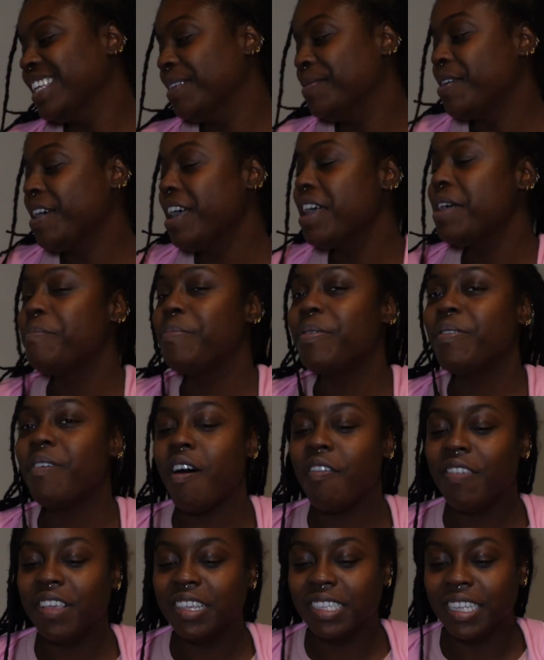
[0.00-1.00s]
So I'm gonna go ahead and put
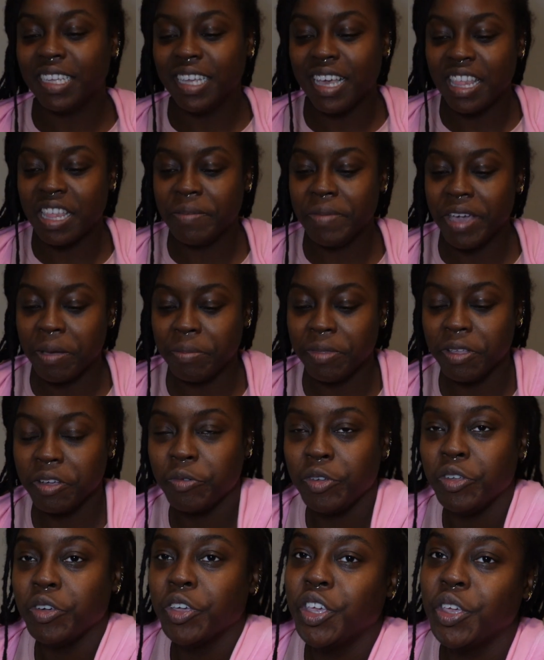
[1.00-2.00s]
all these together, make them look
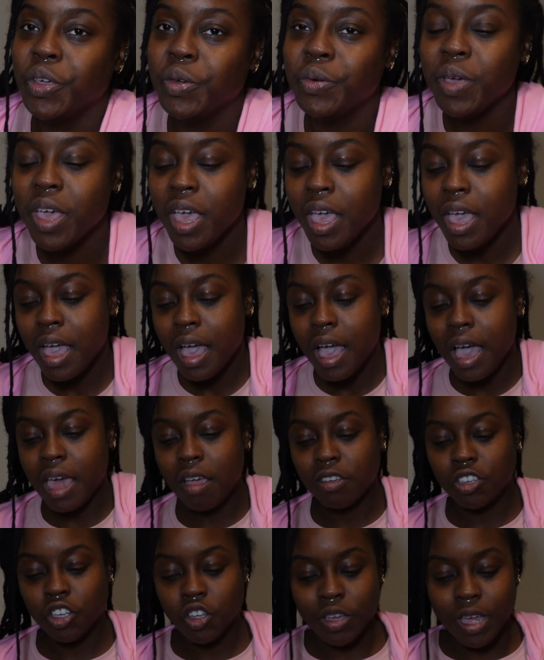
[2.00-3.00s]
real cute. And
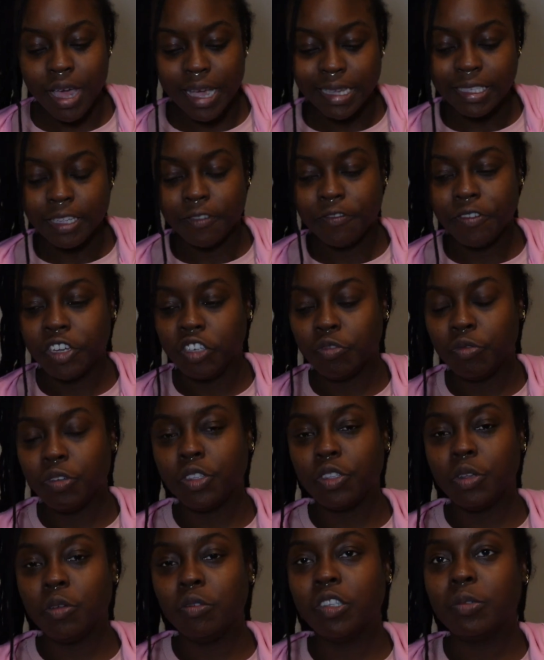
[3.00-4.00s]
I'll show you guys the finished
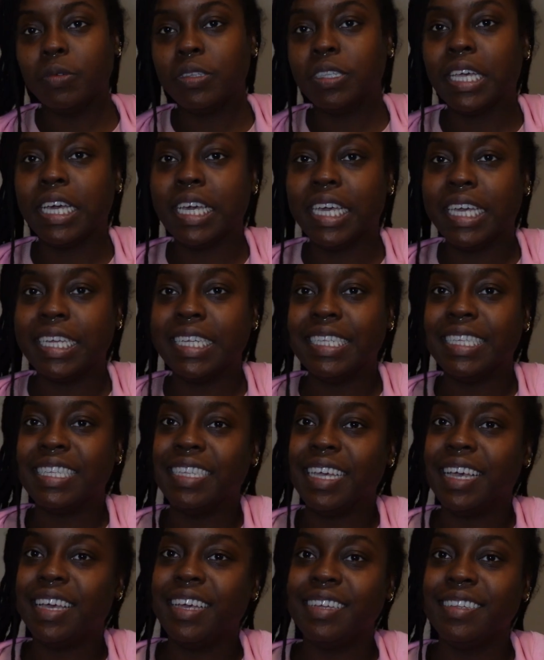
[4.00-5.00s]
results once I get
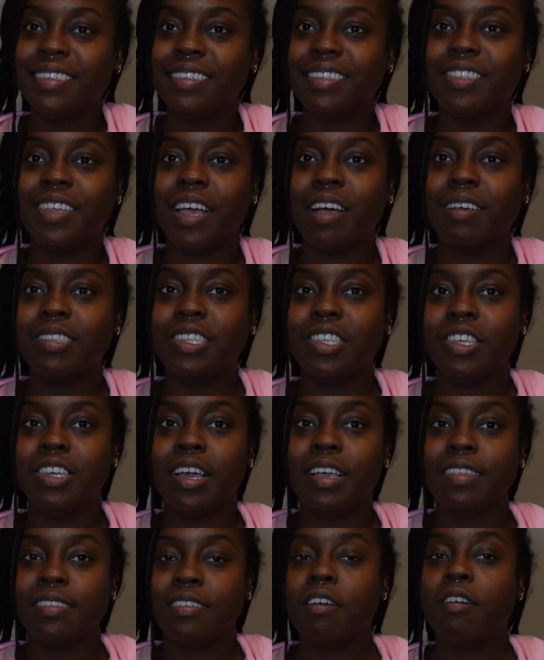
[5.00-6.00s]
done. So I'll see
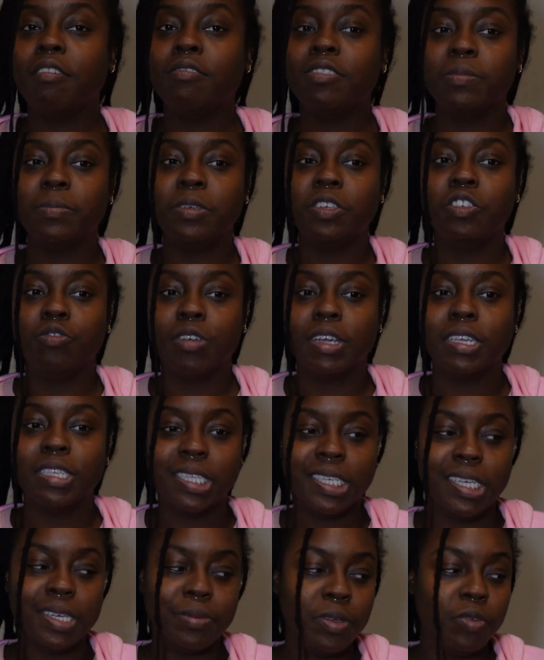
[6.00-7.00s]
you guys. And I'll also be
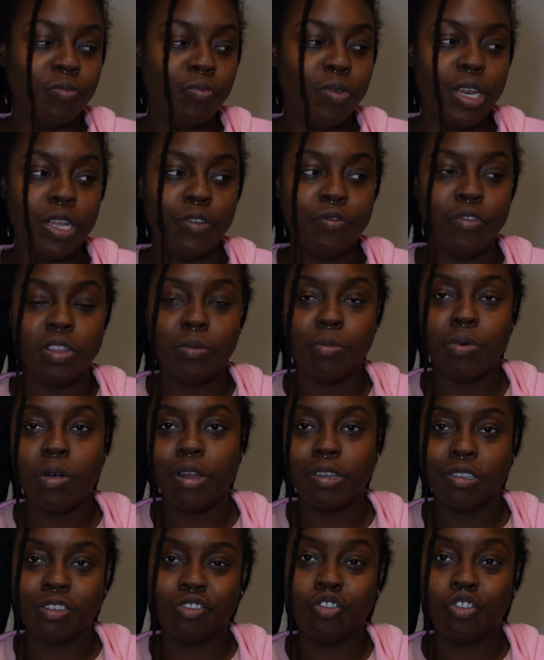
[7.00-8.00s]
dressed up and ready for the
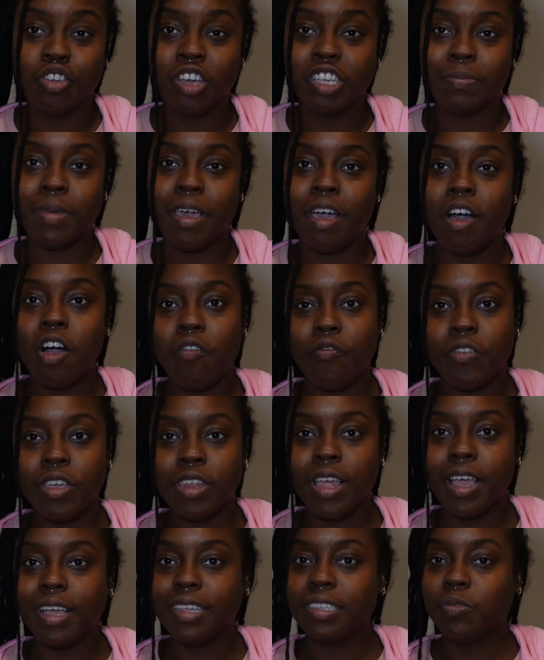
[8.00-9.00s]
party. So I'll show you guys my
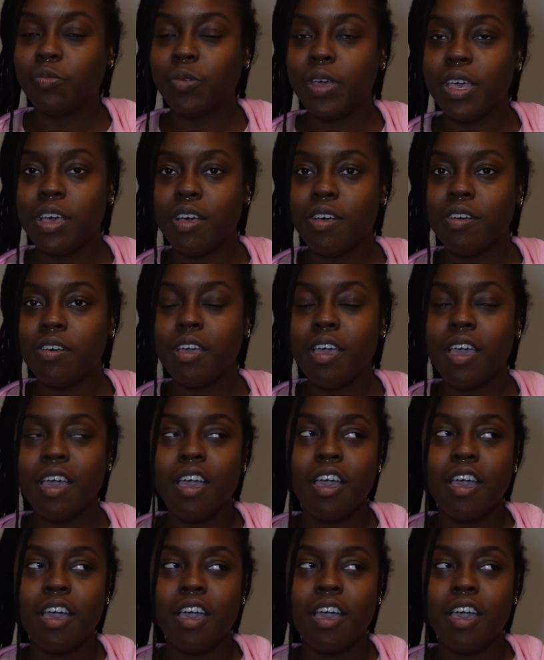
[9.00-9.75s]
outfit as well